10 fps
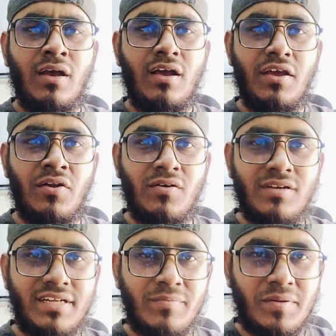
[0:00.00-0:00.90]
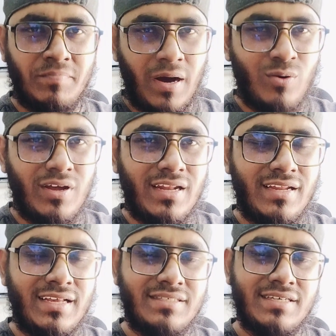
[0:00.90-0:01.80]
little bit powdery
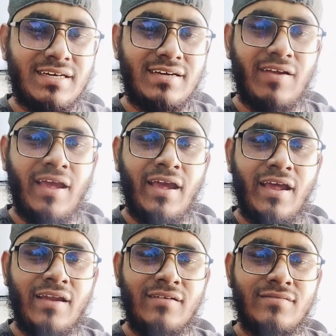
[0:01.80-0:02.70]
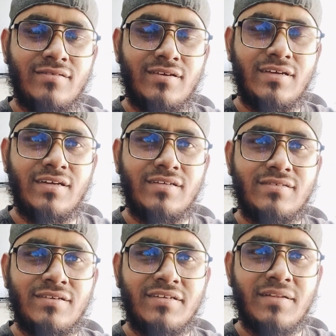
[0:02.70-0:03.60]
nature and its
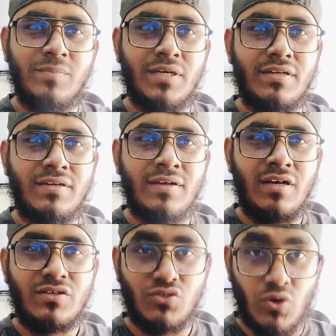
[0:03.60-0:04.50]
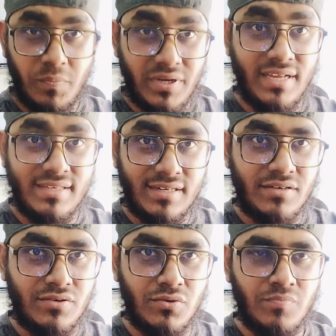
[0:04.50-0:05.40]
little bit soapy nature
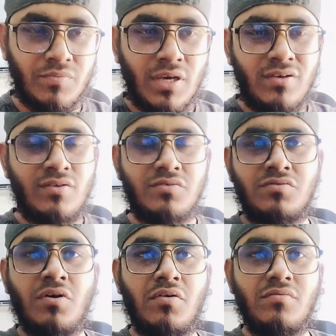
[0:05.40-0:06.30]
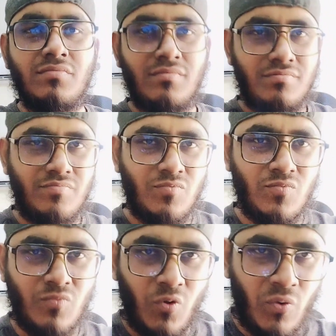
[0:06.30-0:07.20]
too. So
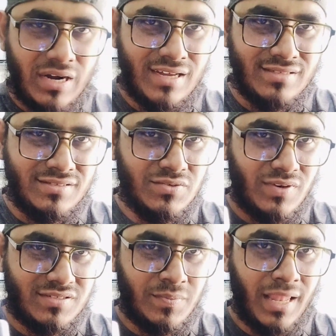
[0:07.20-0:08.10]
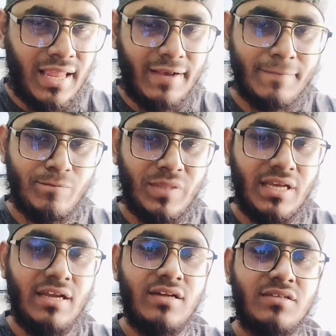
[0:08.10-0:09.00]
what does this one smell like?
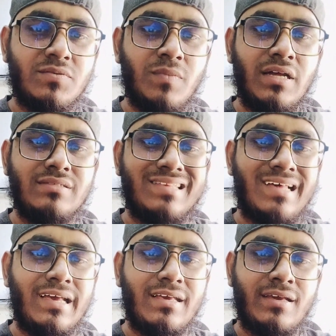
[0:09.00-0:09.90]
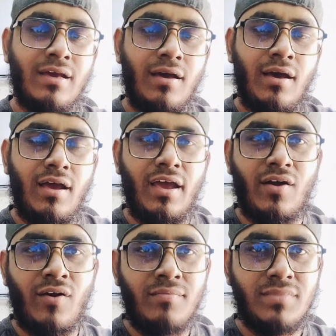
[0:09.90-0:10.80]
It smells like a
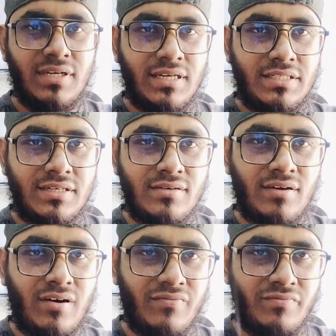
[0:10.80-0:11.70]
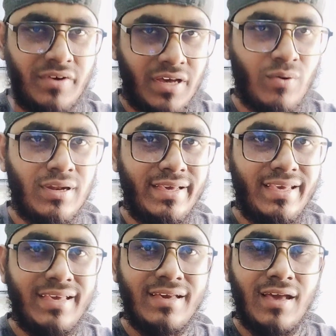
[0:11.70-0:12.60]
combination of
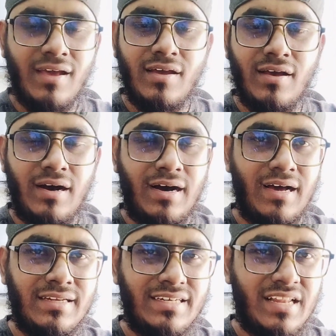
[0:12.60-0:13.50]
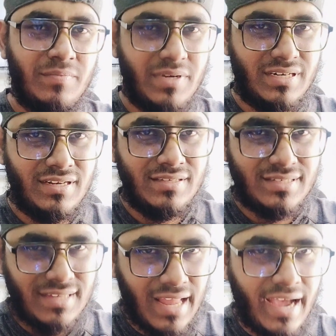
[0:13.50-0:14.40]
neroli, a little bit
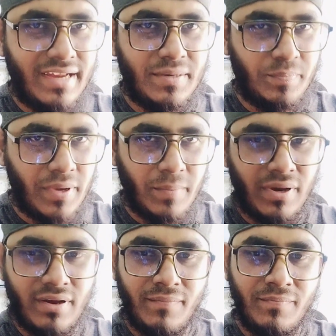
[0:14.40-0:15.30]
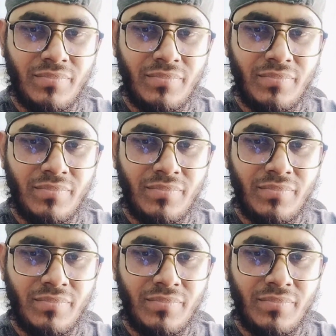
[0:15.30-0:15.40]
slight pepper